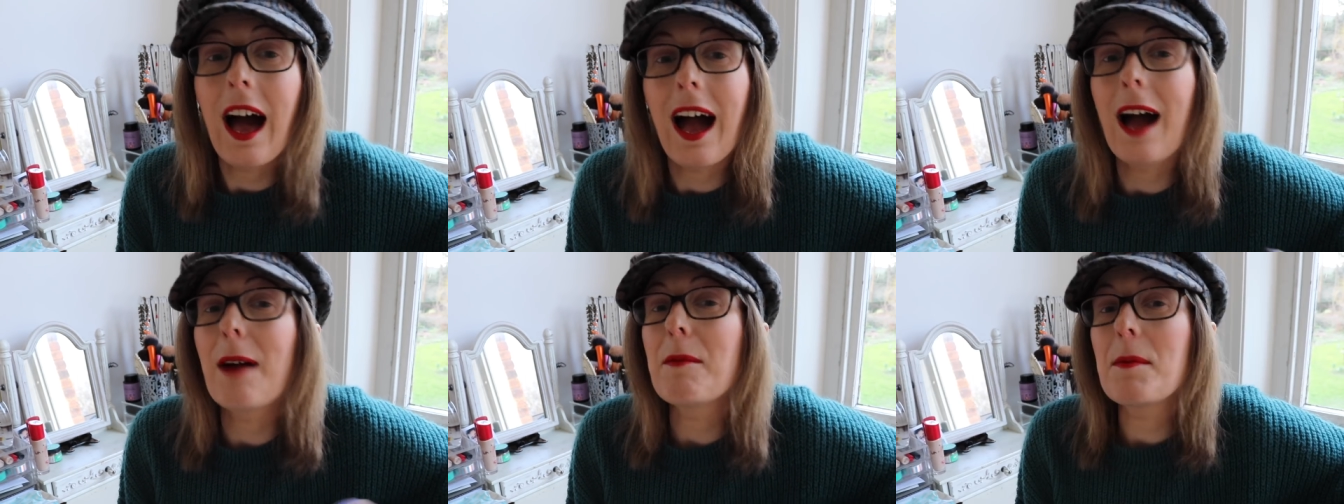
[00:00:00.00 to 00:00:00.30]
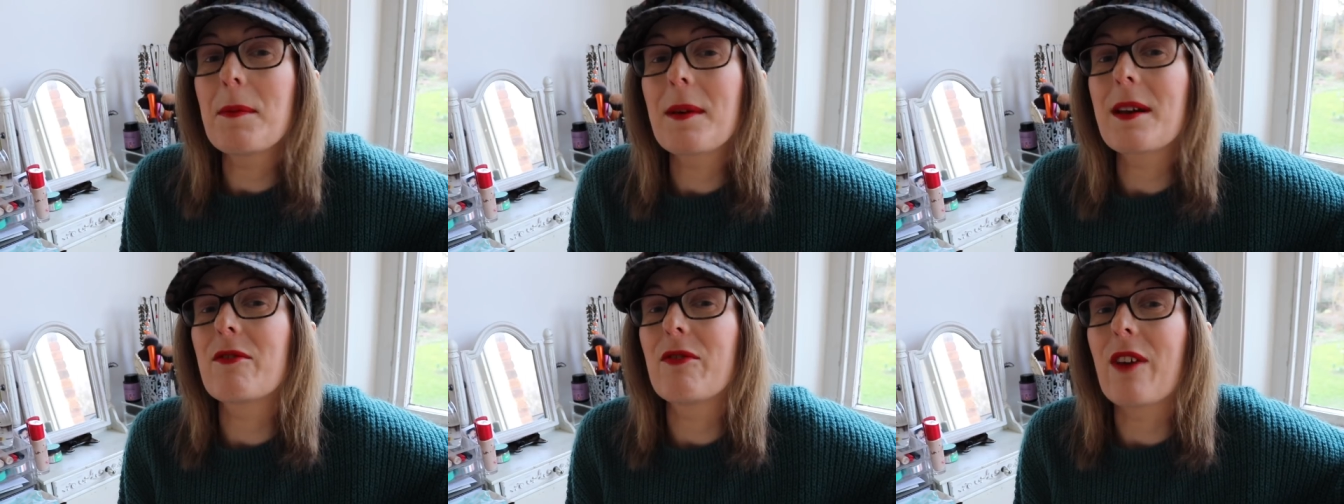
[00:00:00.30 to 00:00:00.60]
I'm
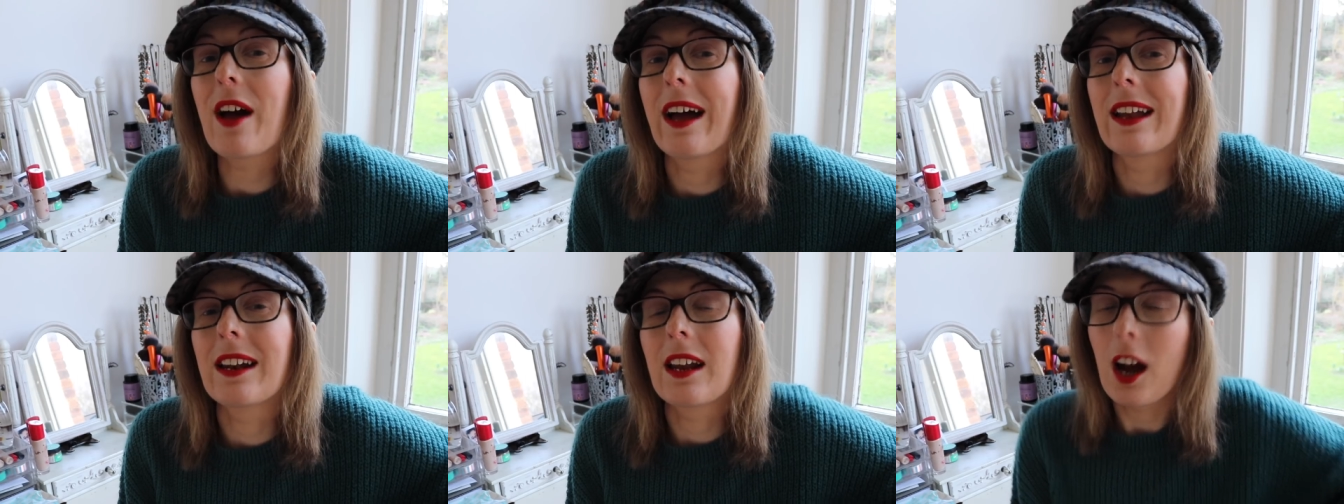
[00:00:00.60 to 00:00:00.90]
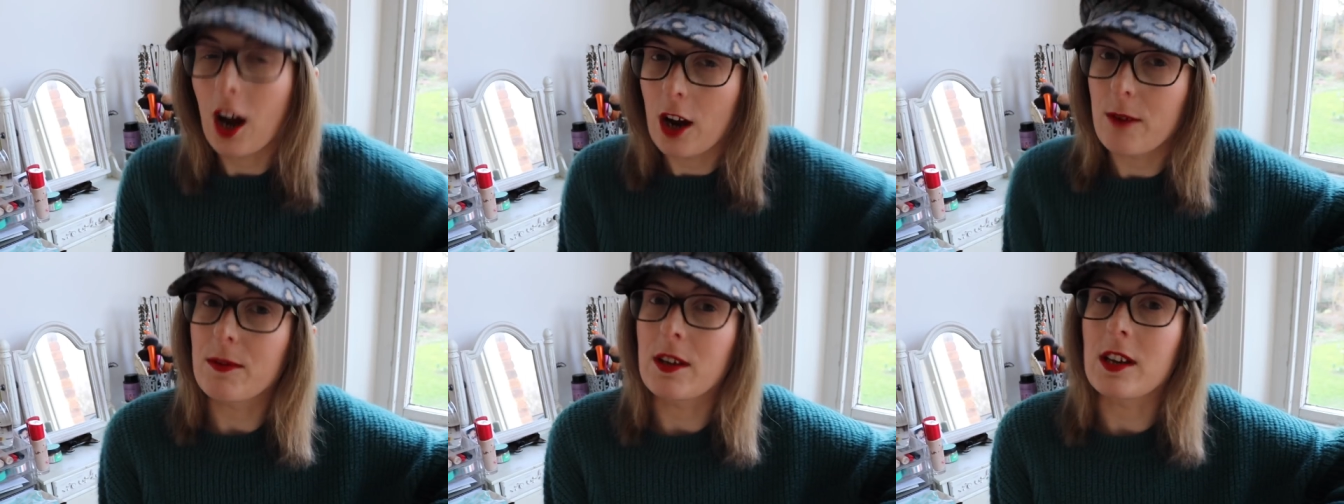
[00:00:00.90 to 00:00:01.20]
a big fan. I
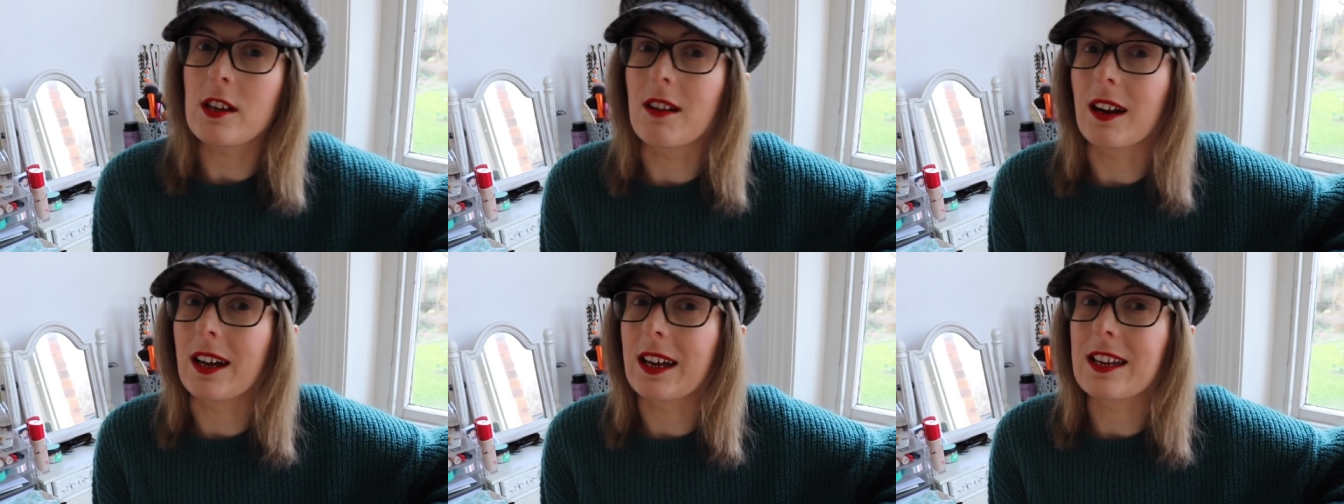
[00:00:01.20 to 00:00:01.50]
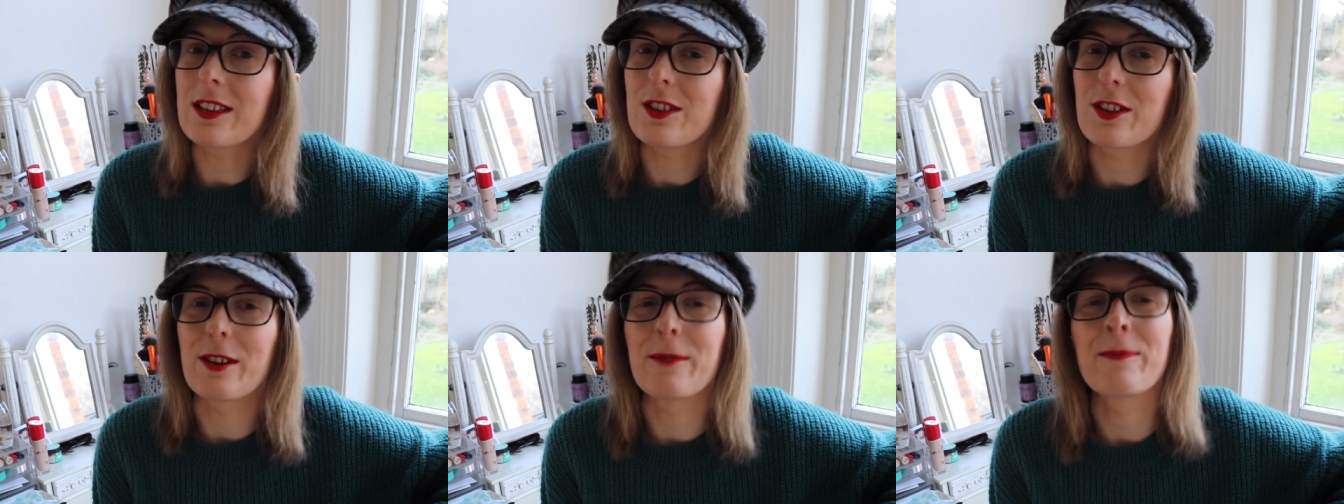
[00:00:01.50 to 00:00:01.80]
hope that you like
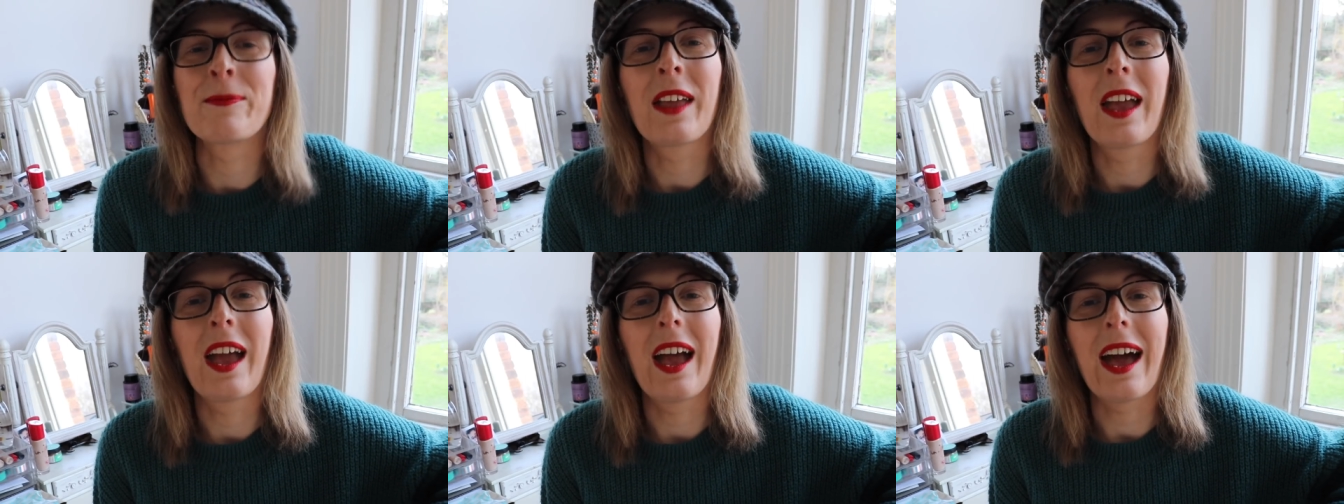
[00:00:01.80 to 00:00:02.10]
it too.